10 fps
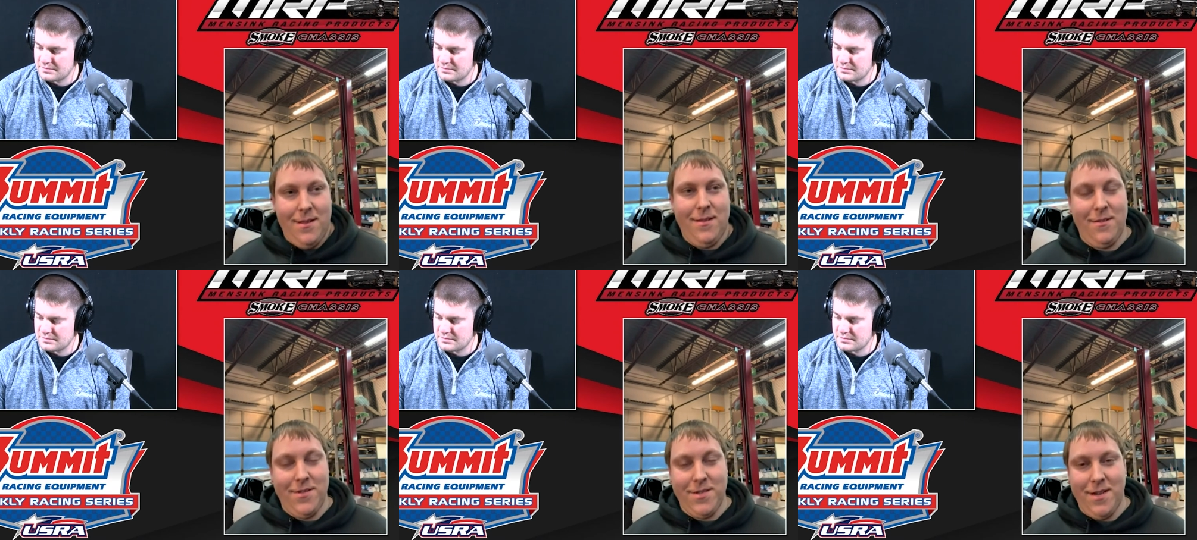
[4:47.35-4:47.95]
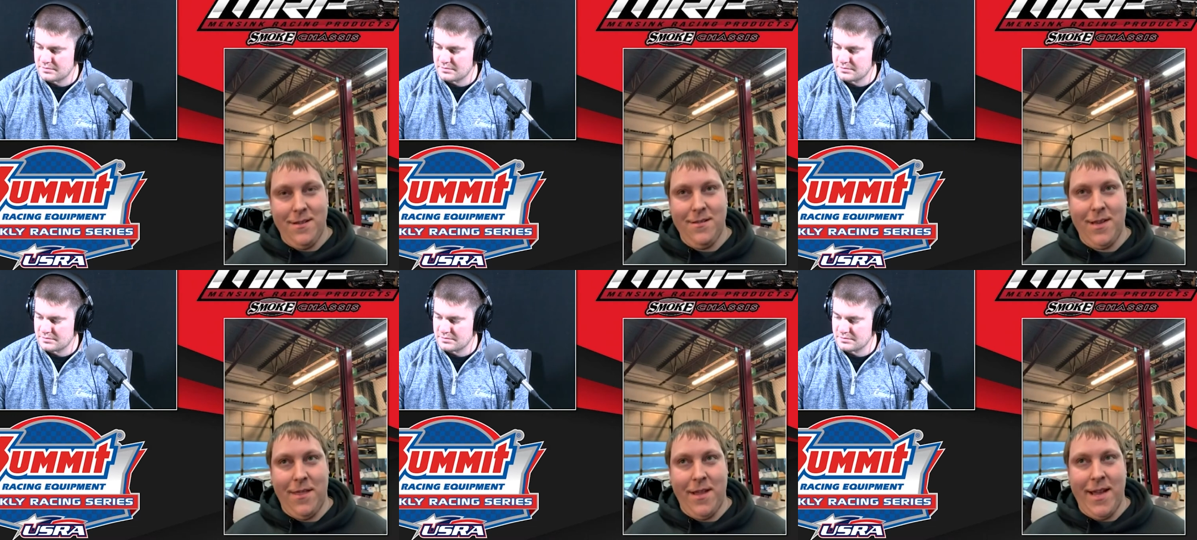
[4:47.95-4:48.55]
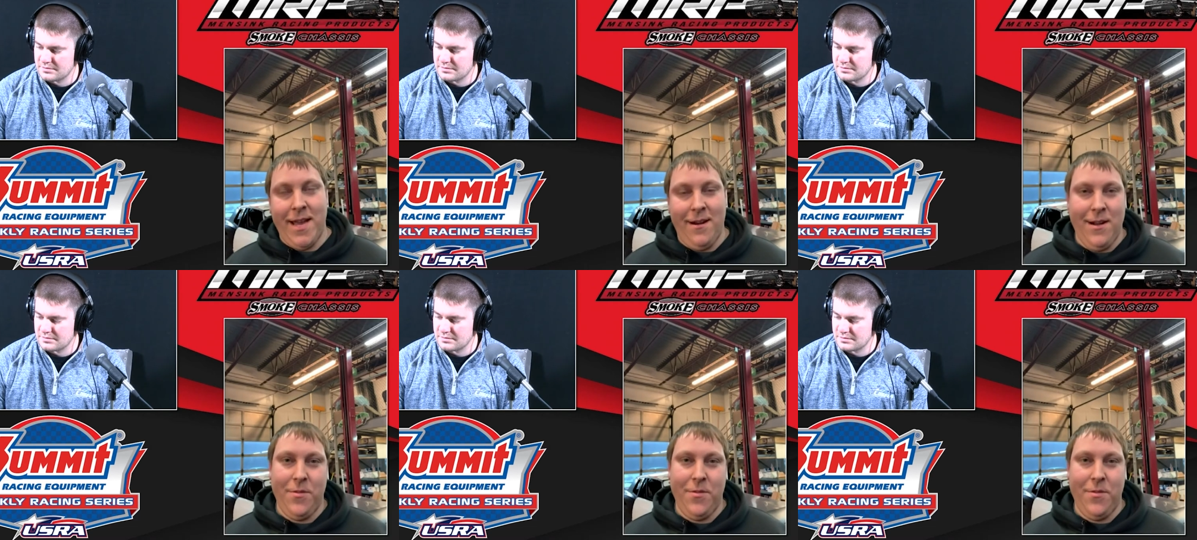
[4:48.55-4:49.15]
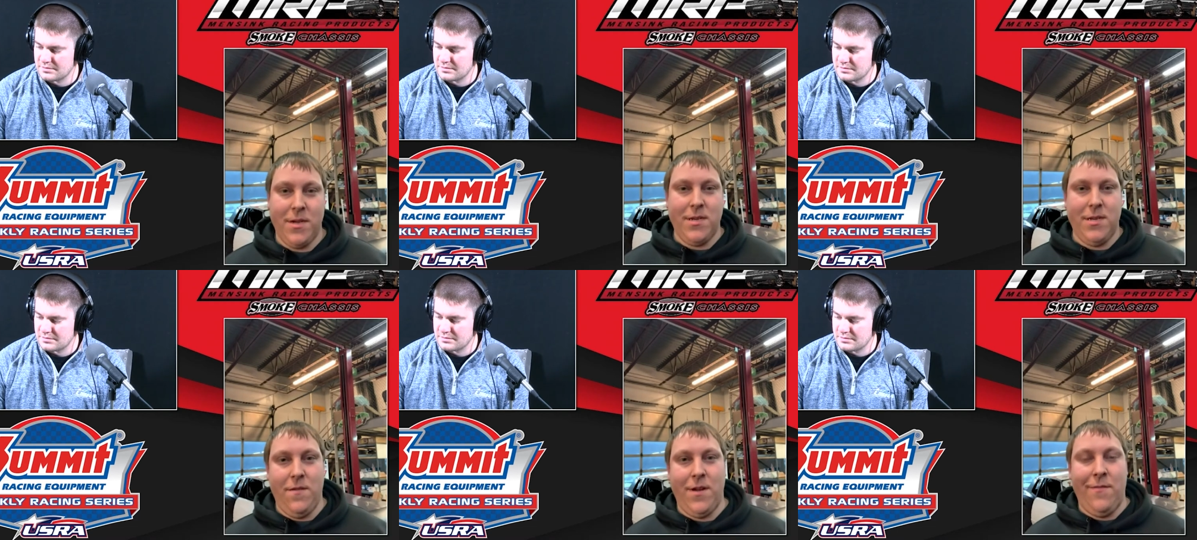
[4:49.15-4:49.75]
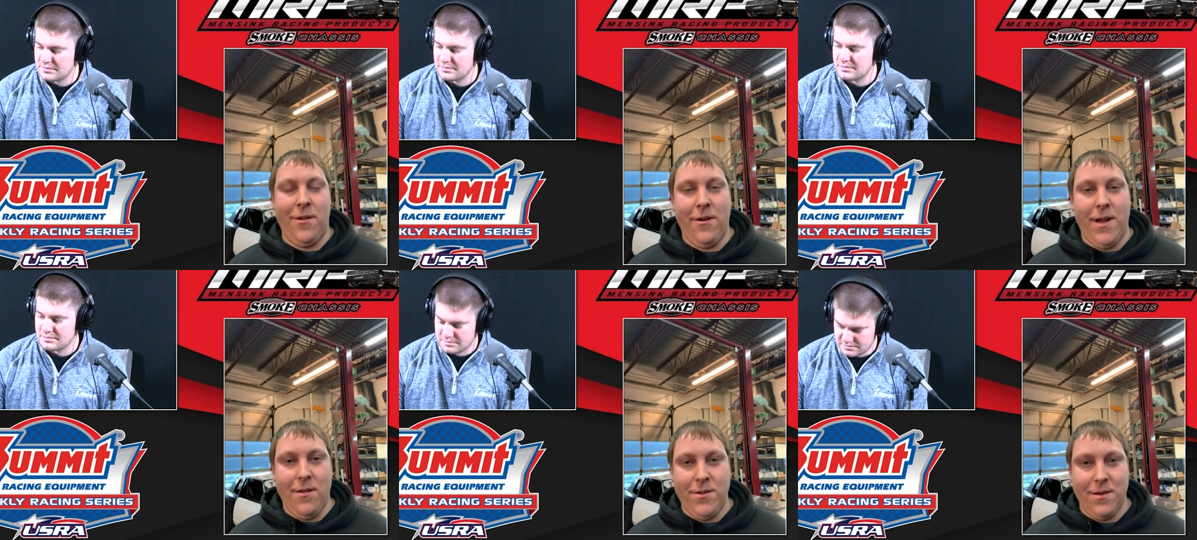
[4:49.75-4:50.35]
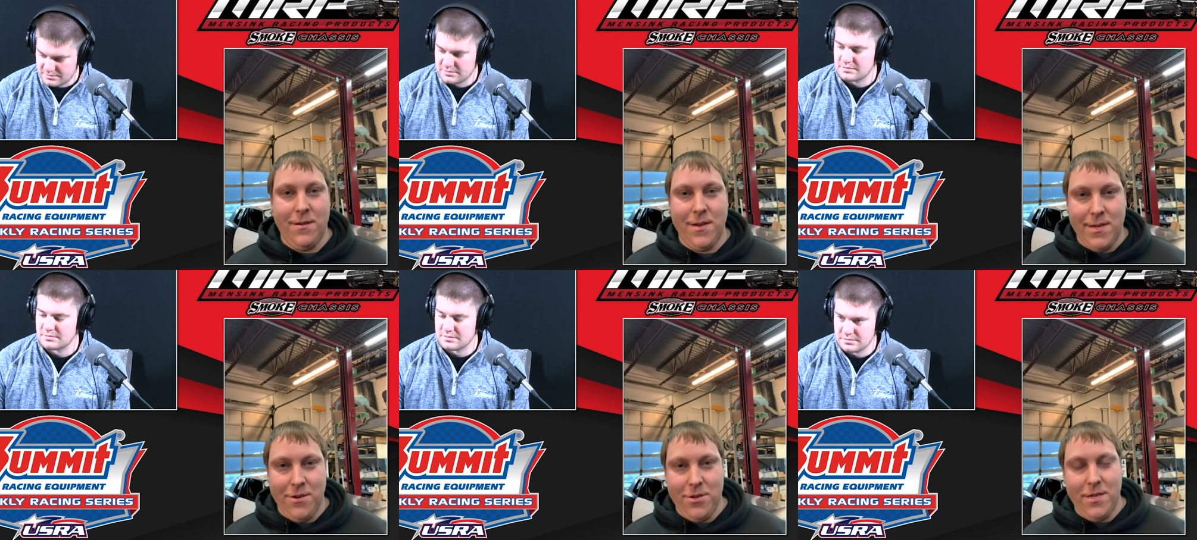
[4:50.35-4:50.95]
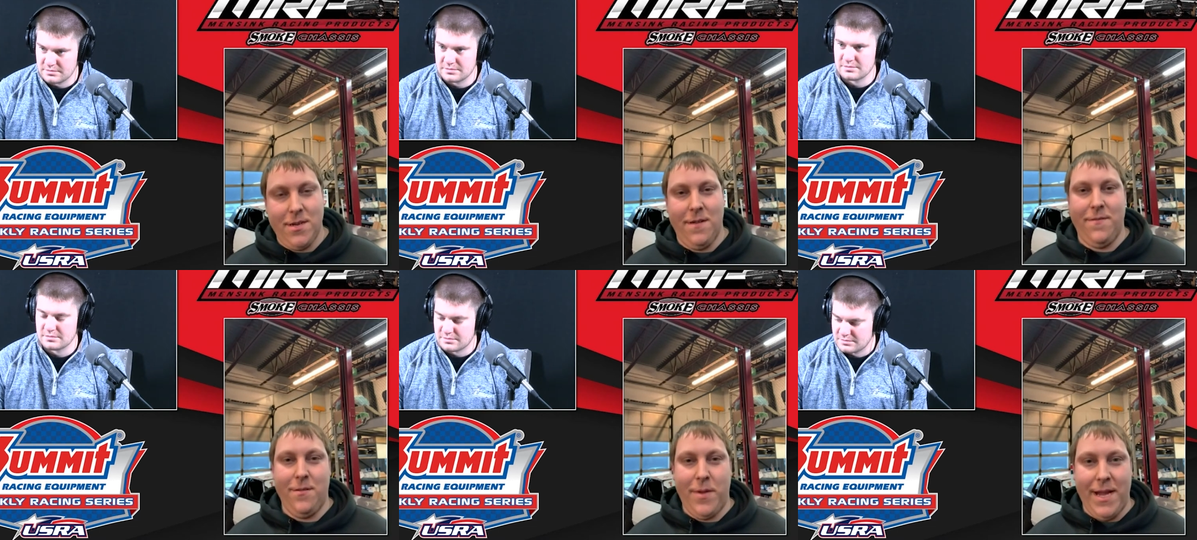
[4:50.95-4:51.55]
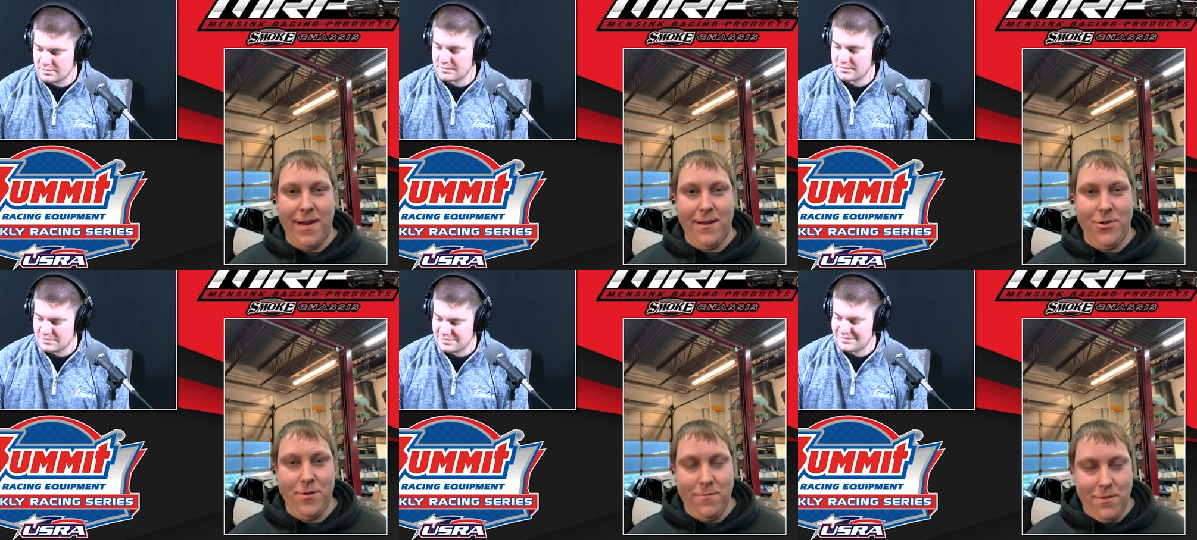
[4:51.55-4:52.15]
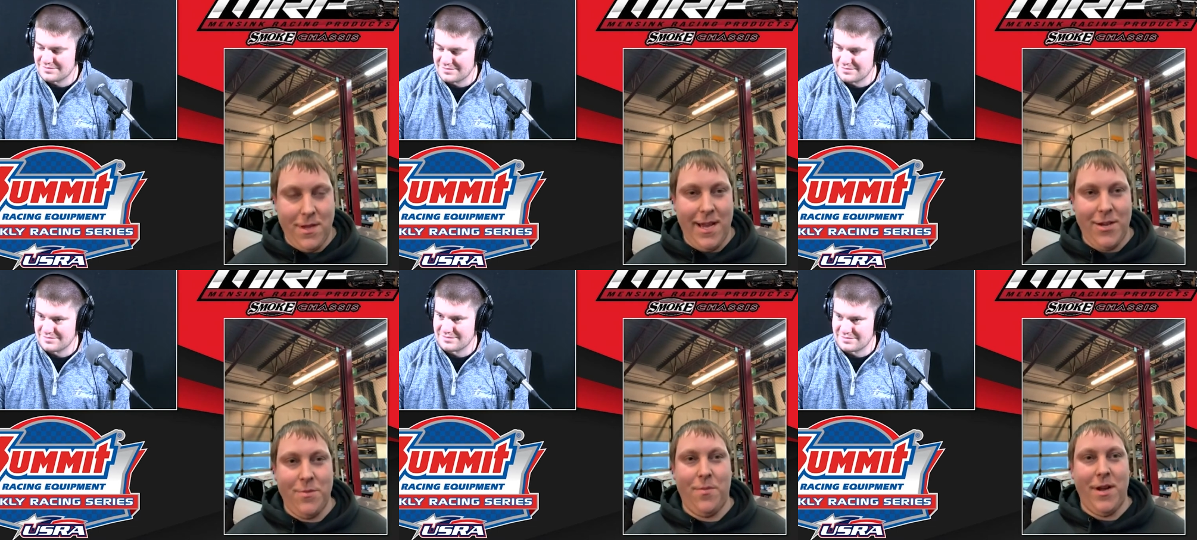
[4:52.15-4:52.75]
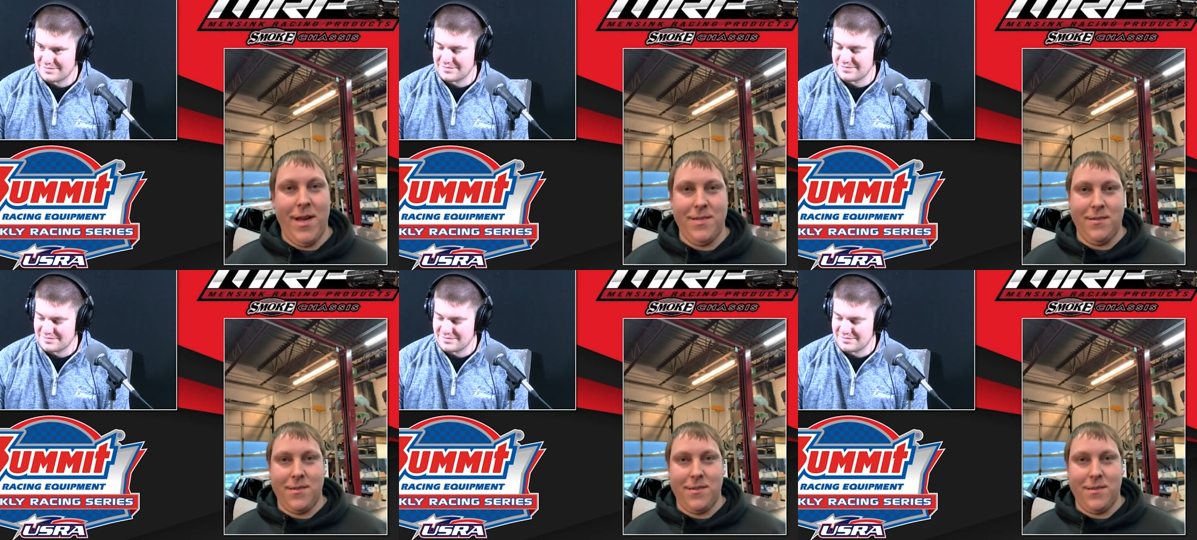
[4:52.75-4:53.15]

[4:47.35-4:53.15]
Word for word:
Speaker 1: there's a I think I added up. There's about sixty-five hundred dollars in contingency stuff in the package with cash and prizes.